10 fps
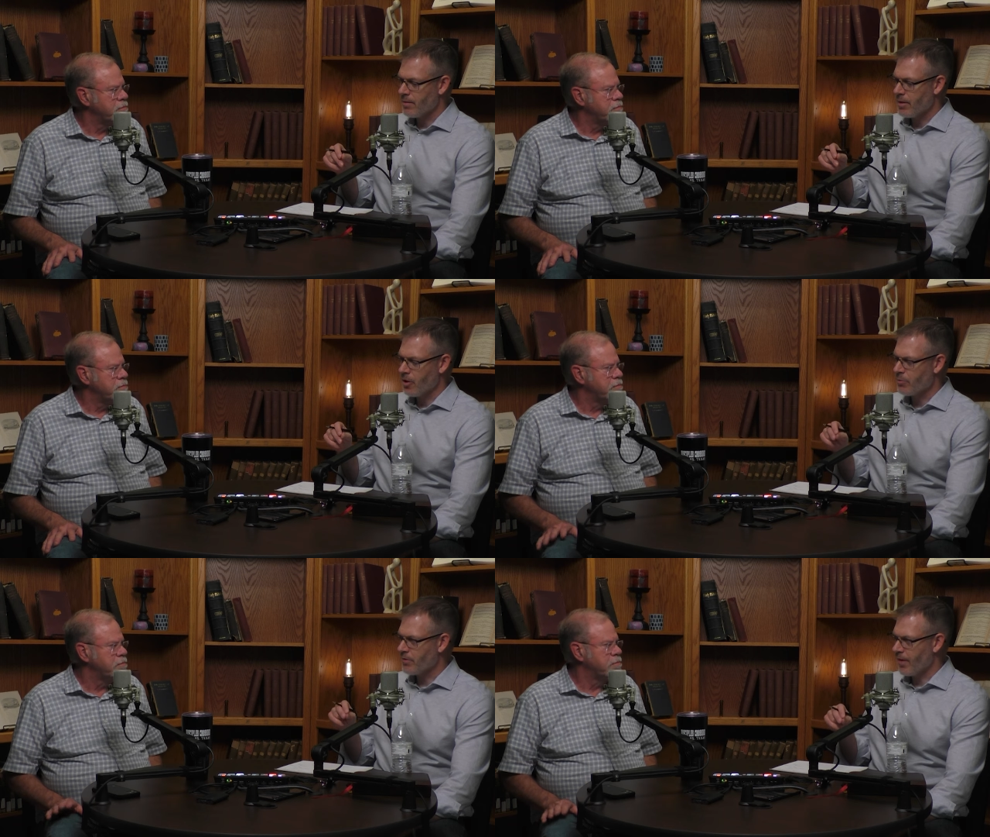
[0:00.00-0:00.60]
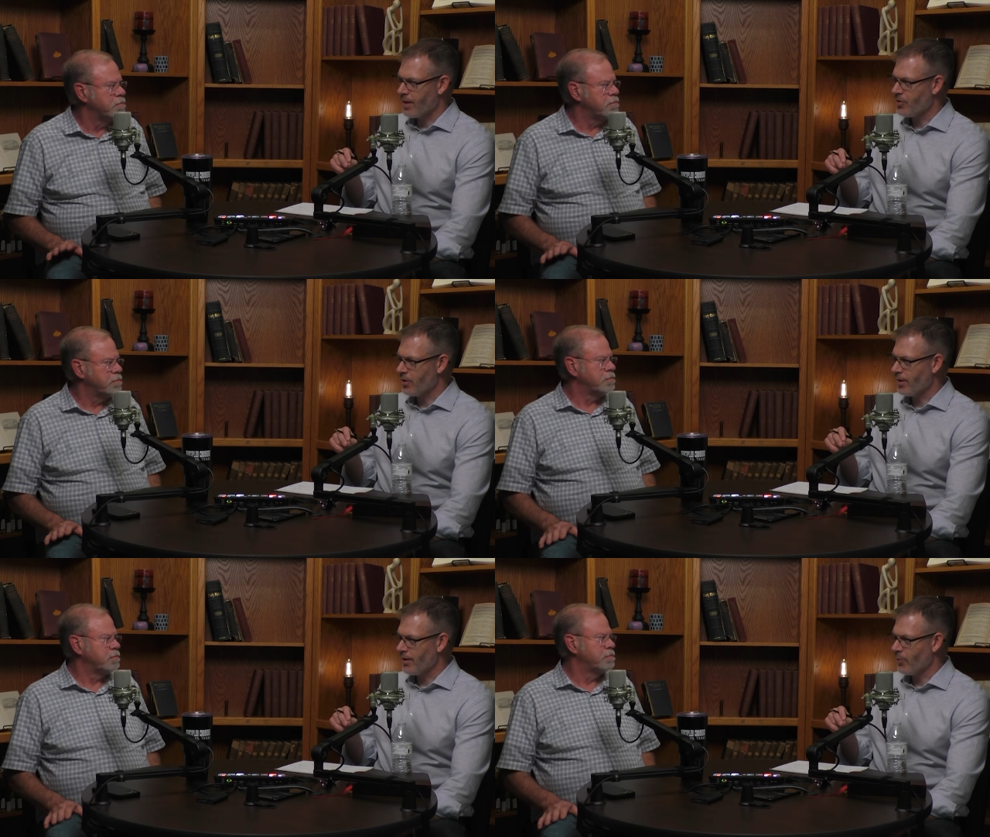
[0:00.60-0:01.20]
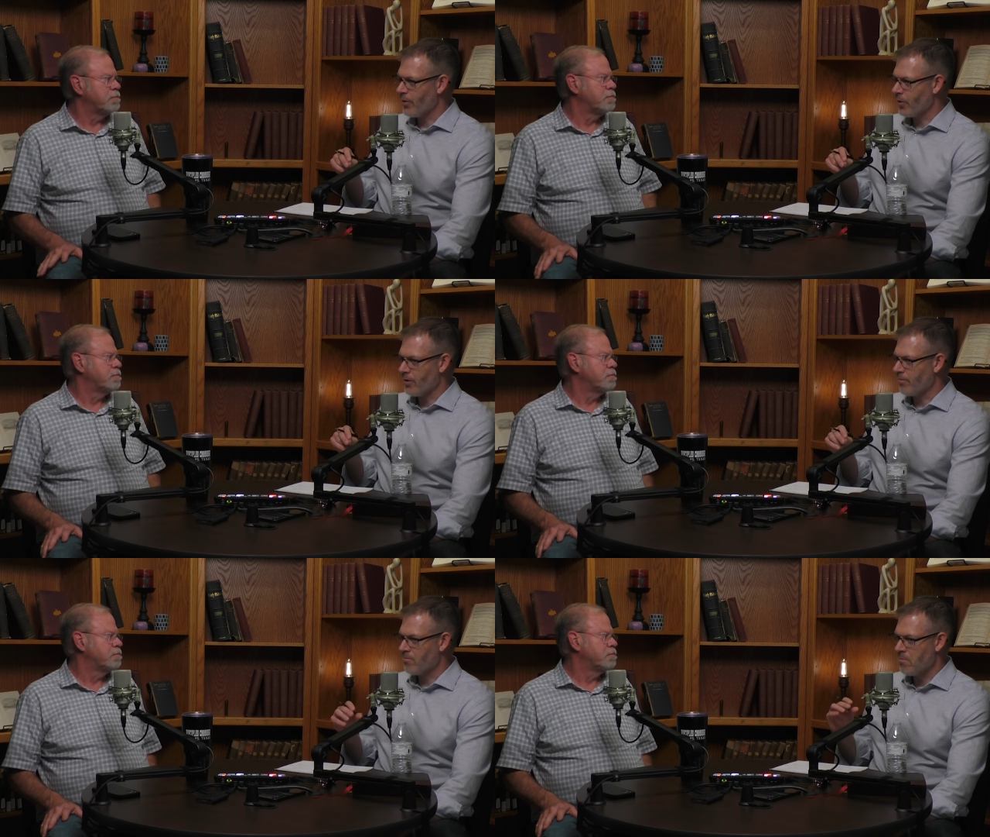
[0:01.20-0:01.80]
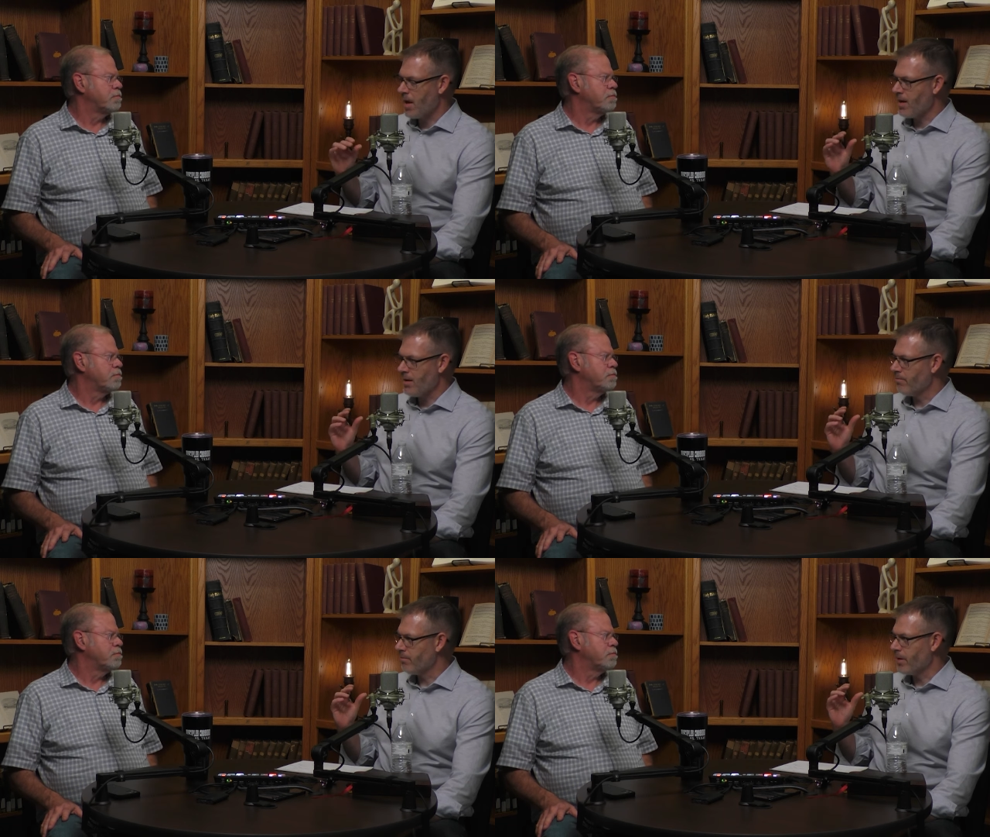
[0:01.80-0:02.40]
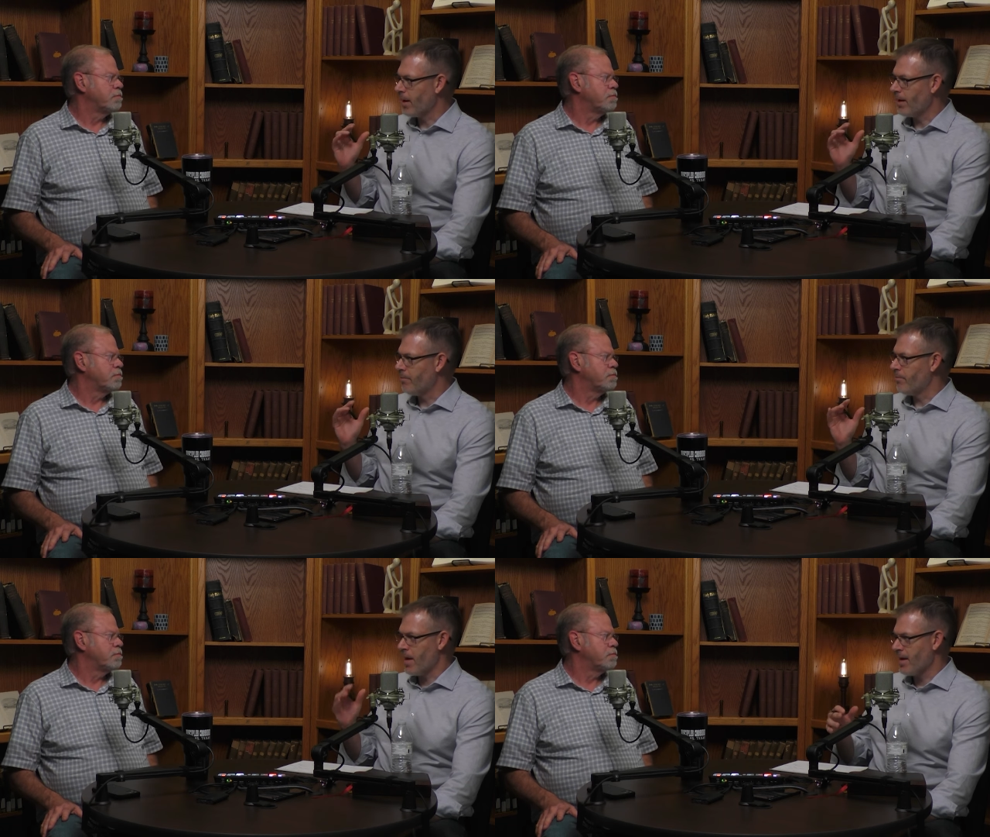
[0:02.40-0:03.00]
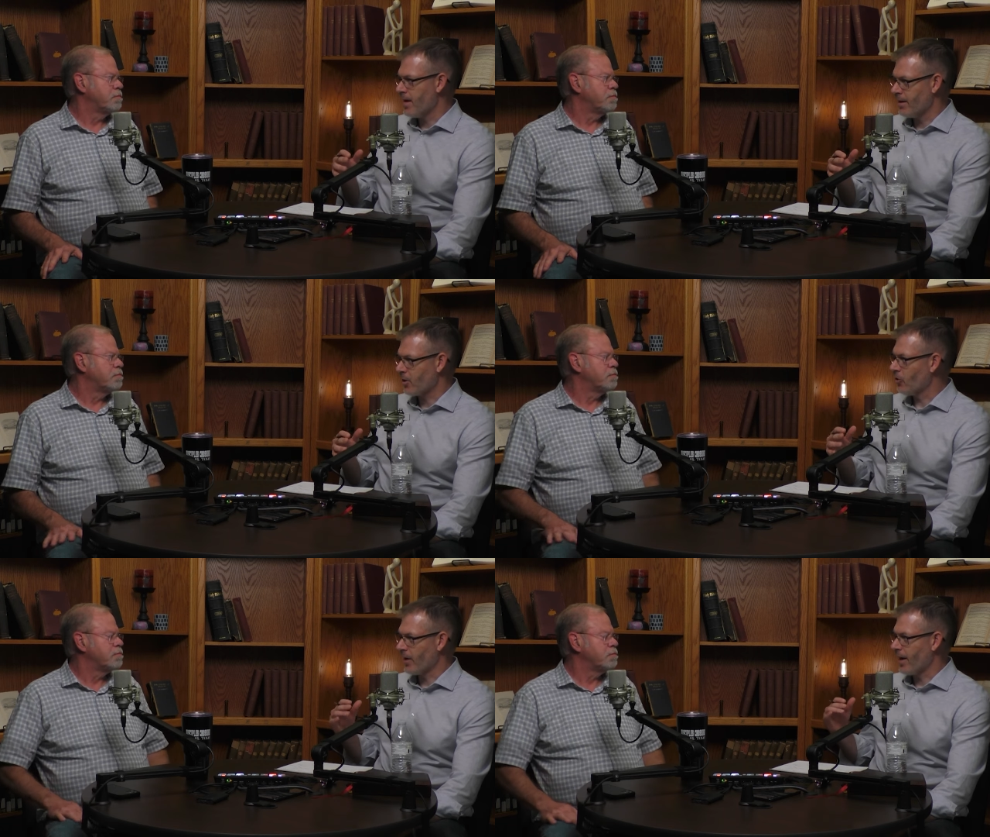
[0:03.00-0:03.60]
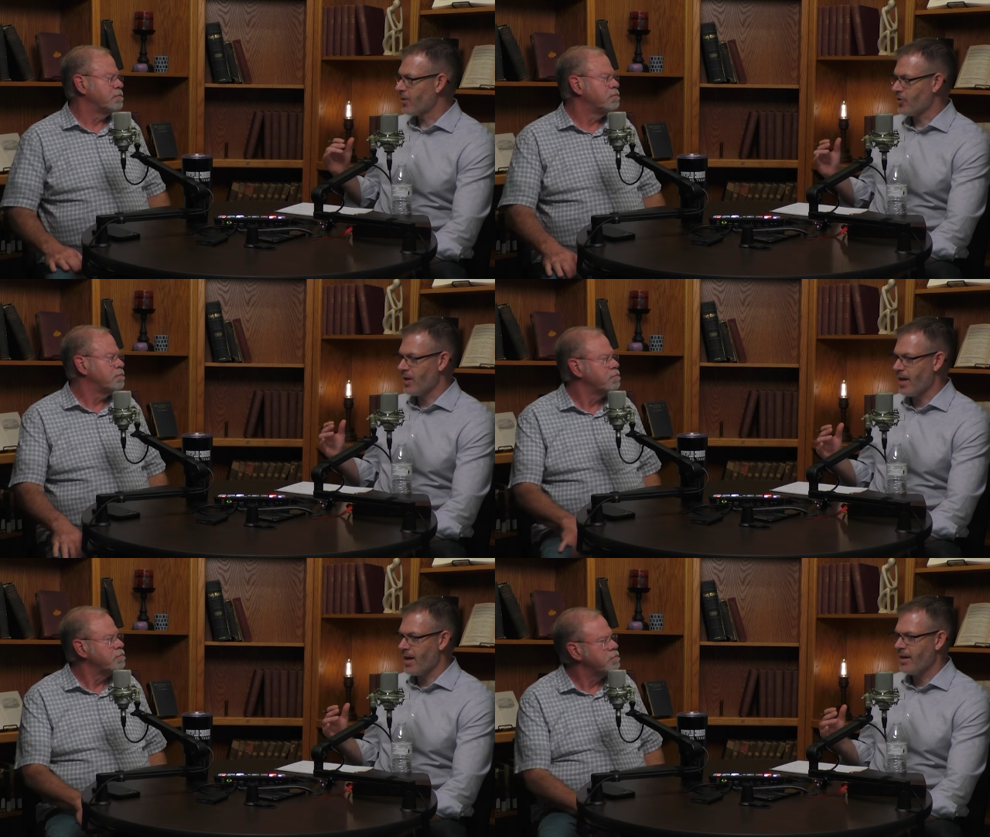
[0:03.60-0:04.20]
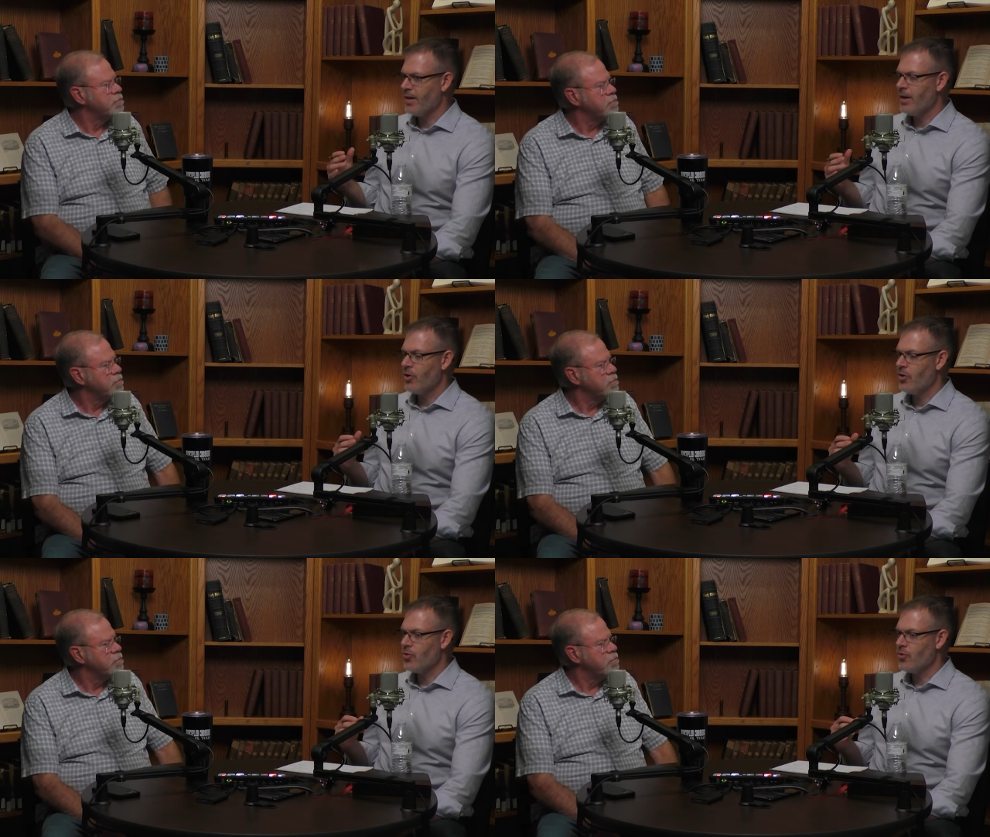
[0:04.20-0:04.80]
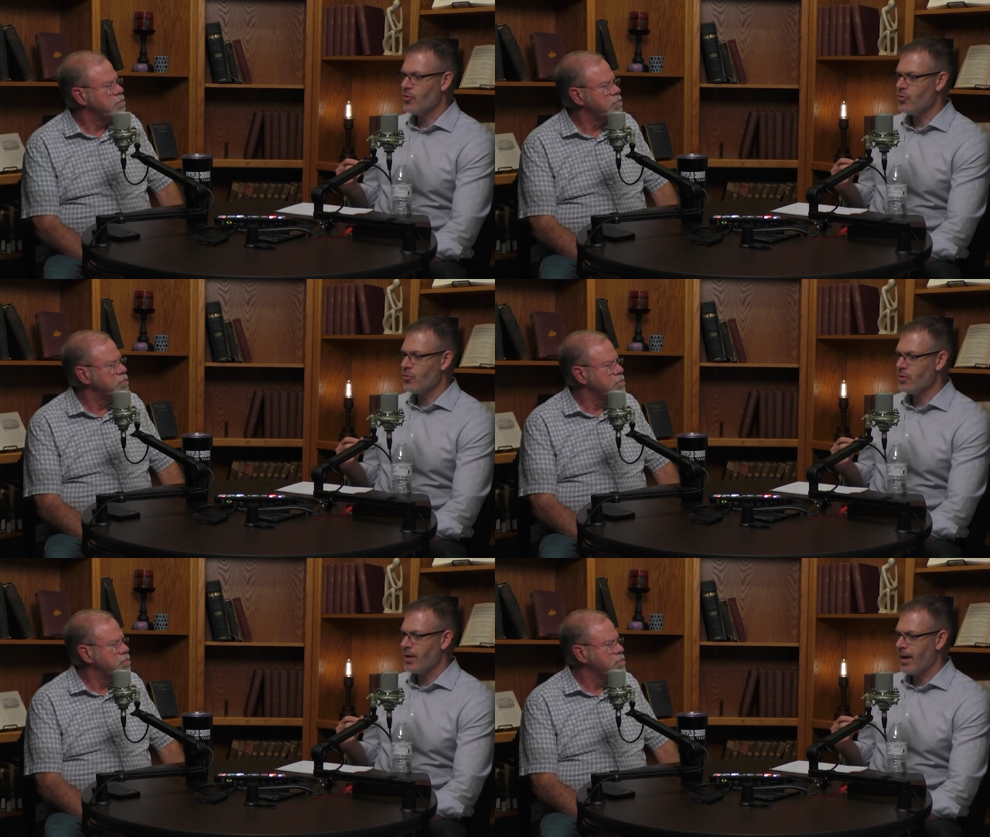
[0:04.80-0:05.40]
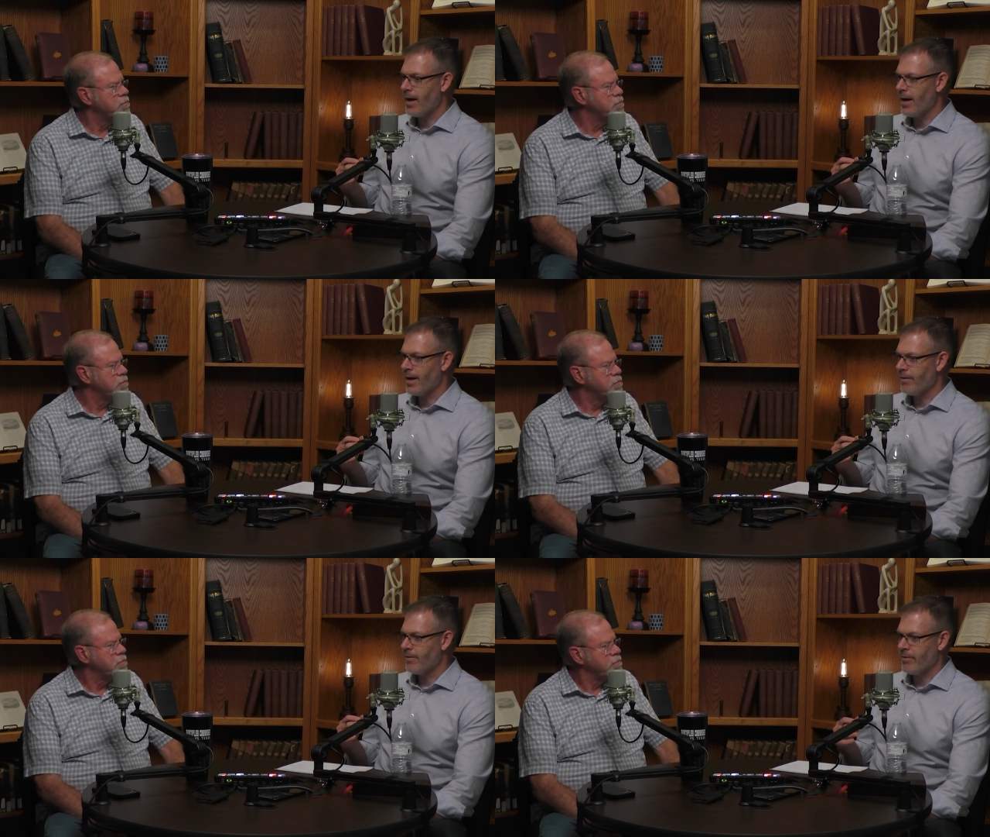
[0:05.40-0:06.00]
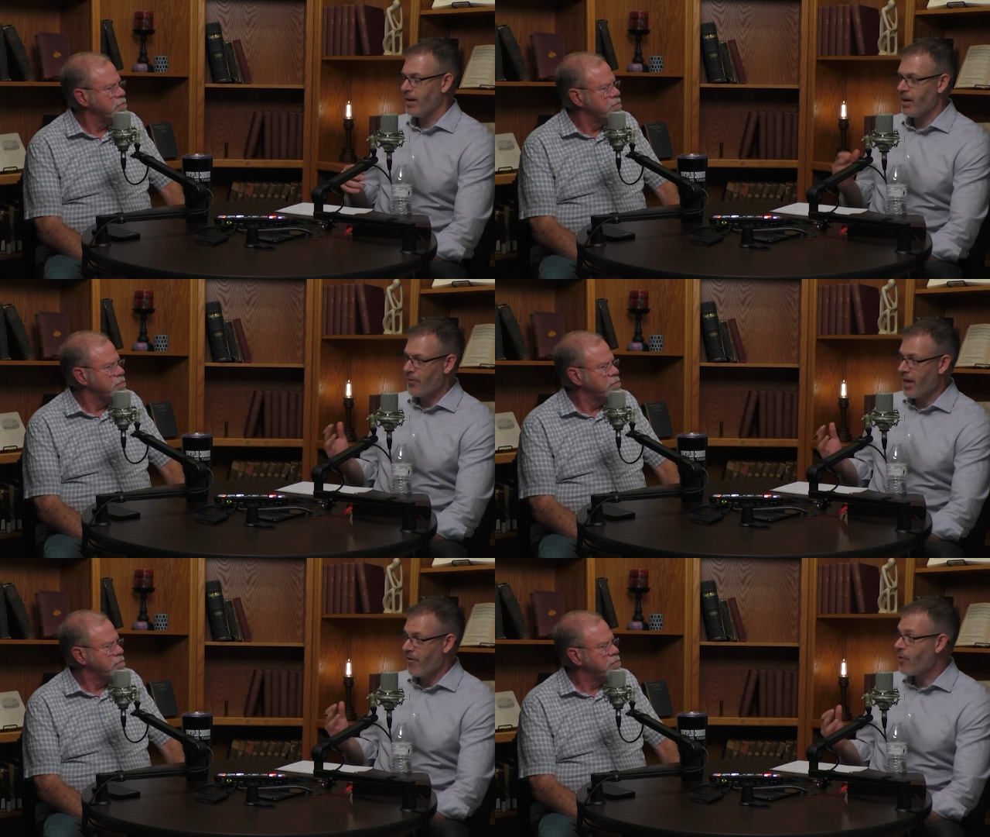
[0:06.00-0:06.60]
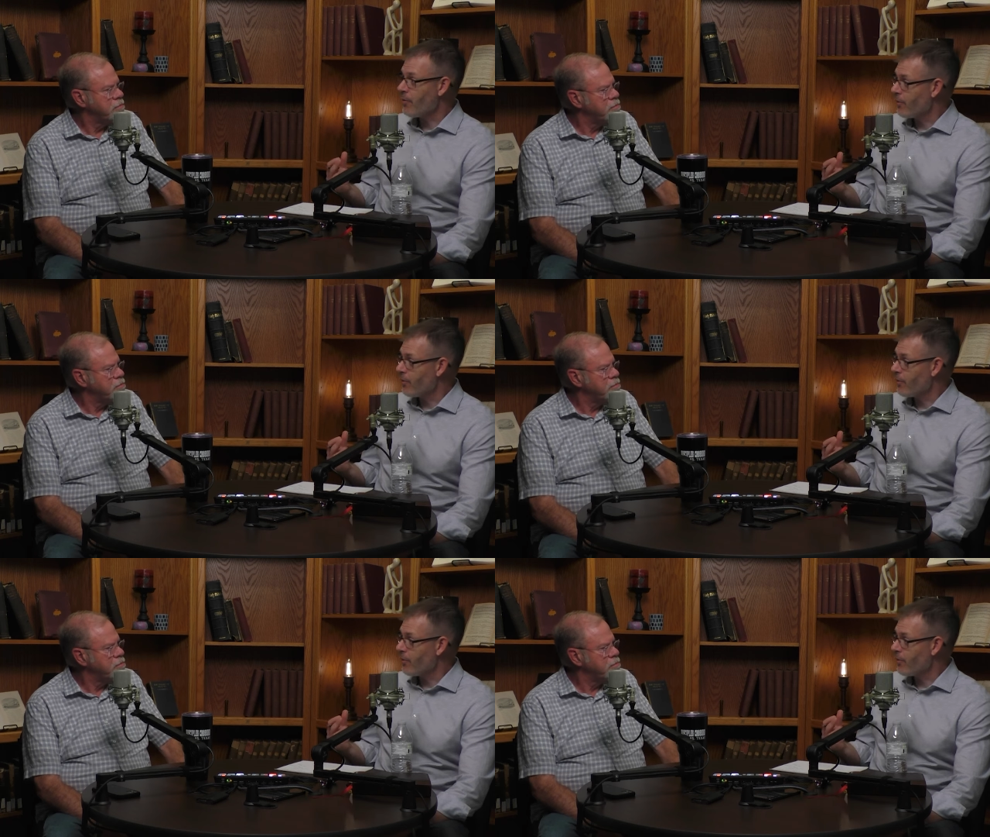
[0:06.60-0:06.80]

Speaker 1: the observation that we've got many uh, men in the congregation here who uh, they love their own